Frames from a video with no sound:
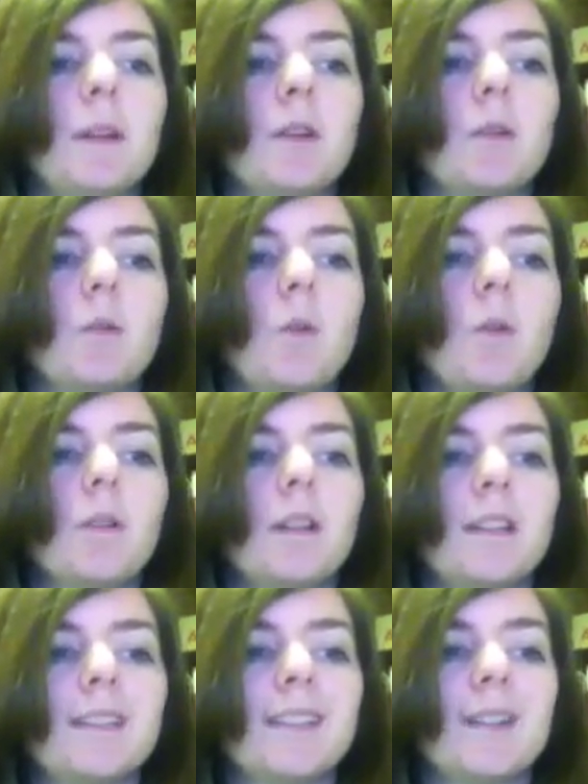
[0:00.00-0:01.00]
Meadow Court
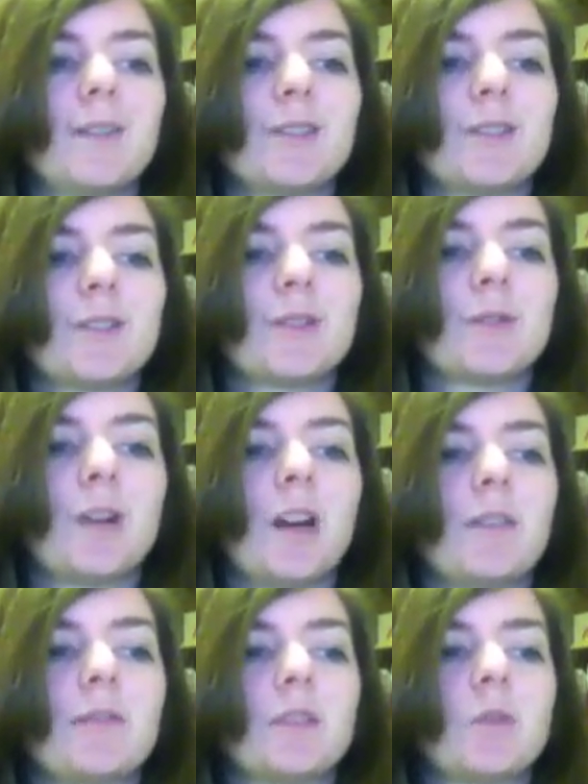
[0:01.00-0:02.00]
and Derringer
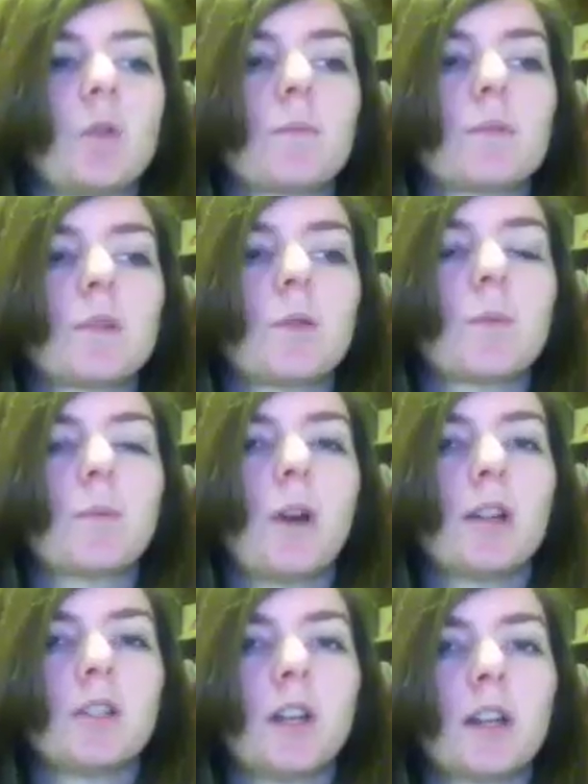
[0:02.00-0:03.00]
Drive storm sewer
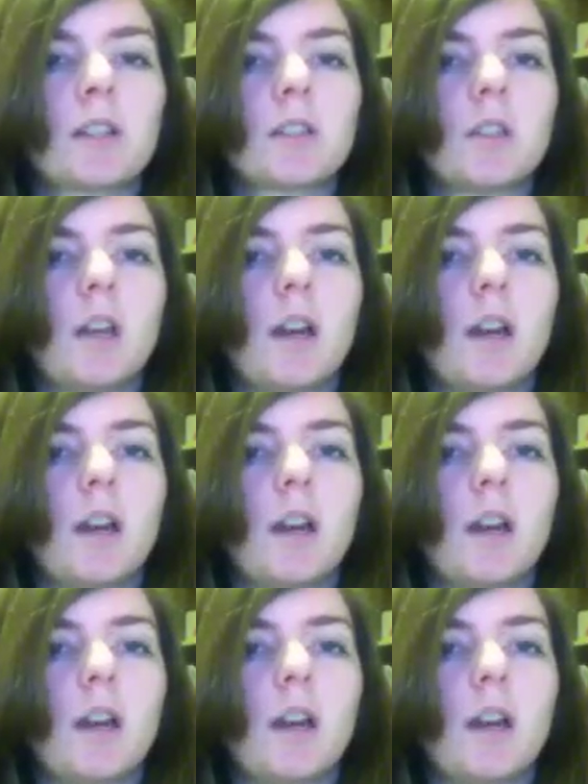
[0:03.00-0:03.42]
projects